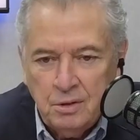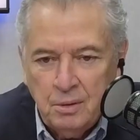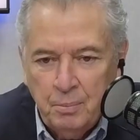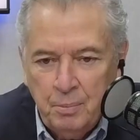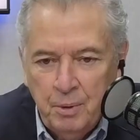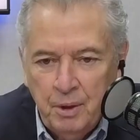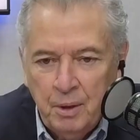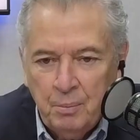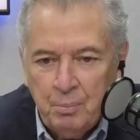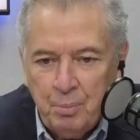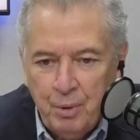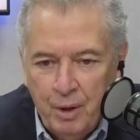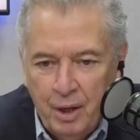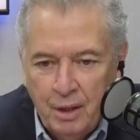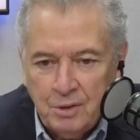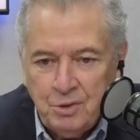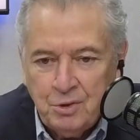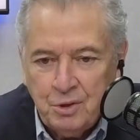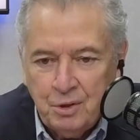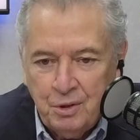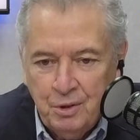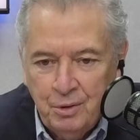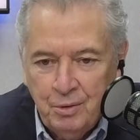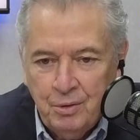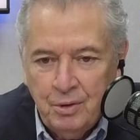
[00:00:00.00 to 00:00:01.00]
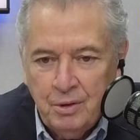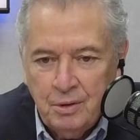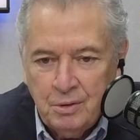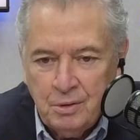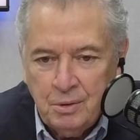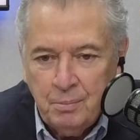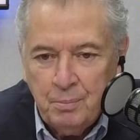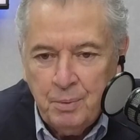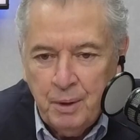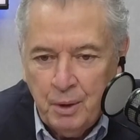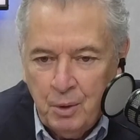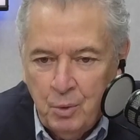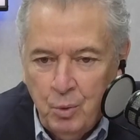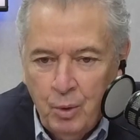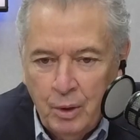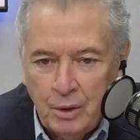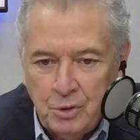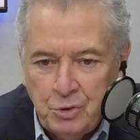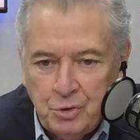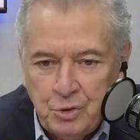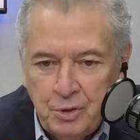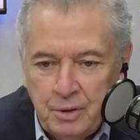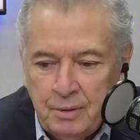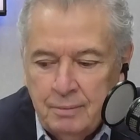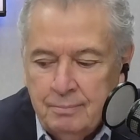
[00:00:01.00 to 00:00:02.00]
are being prosecuted is a big
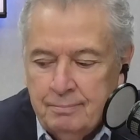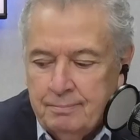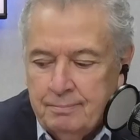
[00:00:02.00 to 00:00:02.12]
question.